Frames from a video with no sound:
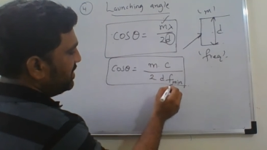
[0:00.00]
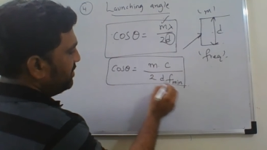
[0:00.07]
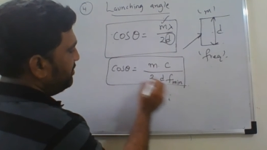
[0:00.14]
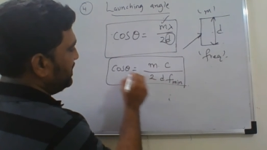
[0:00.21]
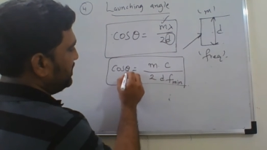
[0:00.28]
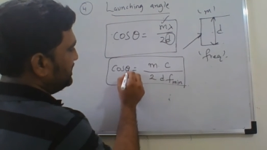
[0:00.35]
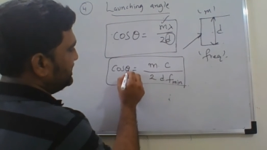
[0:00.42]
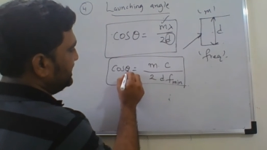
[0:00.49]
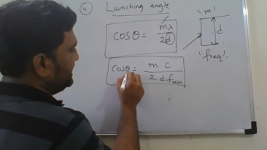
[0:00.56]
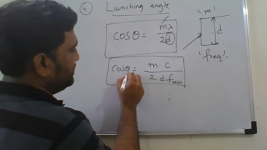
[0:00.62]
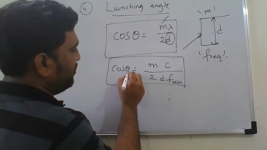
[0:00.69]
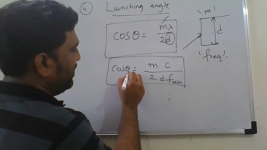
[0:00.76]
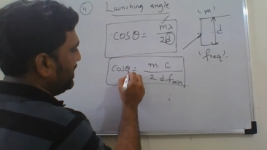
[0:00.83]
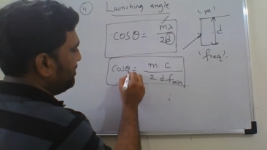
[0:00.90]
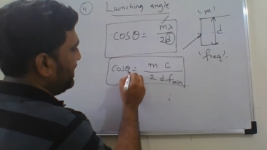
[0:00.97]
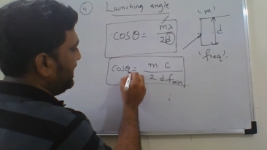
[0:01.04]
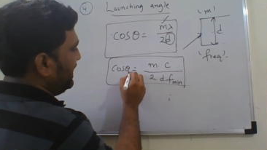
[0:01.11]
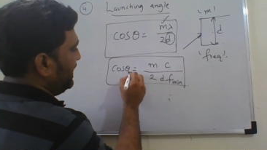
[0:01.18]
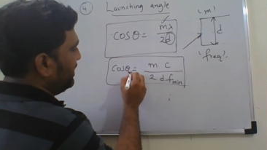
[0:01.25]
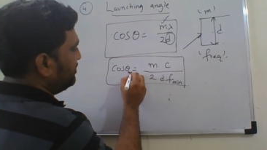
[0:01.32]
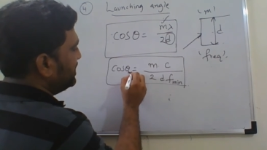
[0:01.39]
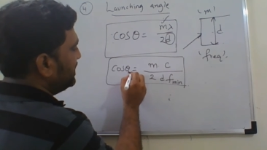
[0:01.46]
because it is 1 by
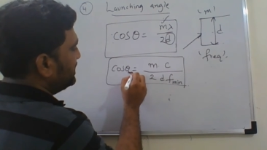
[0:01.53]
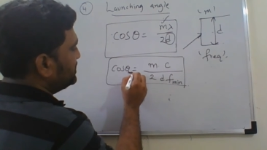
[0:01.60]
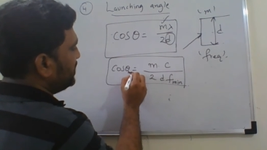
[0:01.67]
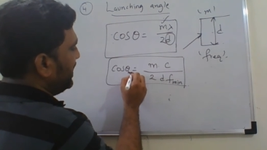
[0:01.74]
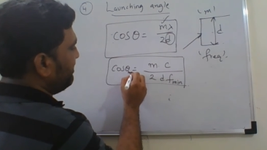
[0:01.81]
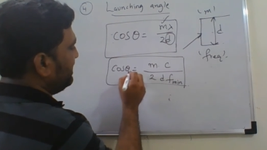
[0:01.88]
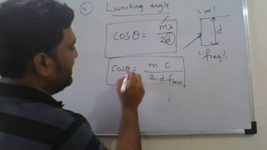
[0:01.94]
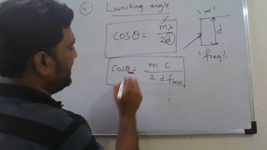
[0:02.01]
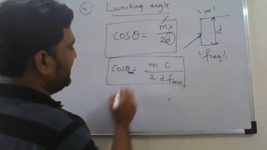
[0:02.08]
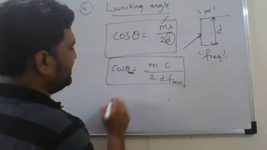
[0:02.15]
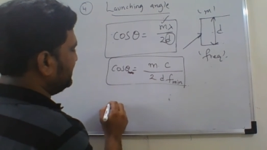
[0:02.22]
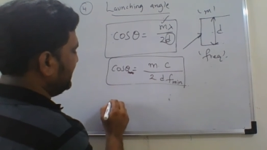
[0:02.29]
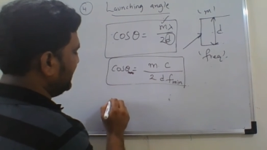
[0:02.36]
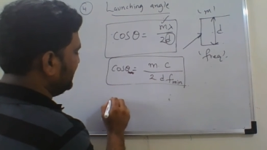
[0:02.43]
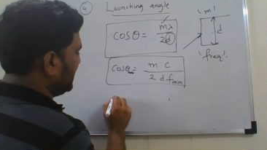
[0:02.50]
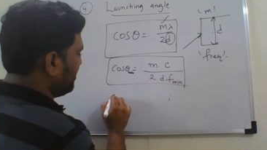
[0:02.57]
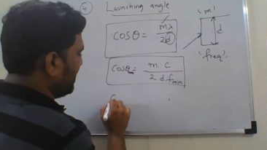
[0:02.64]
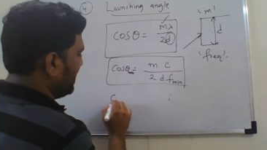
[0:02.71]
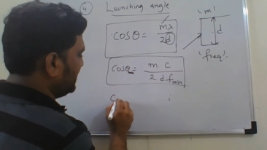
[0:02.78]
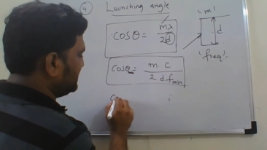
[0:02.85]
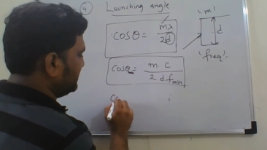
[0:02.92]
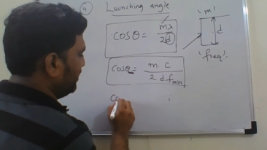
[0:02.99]
m, so I will get theta
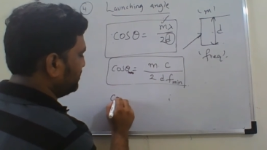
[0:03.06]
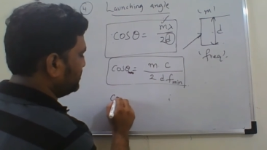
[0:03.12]
maximum.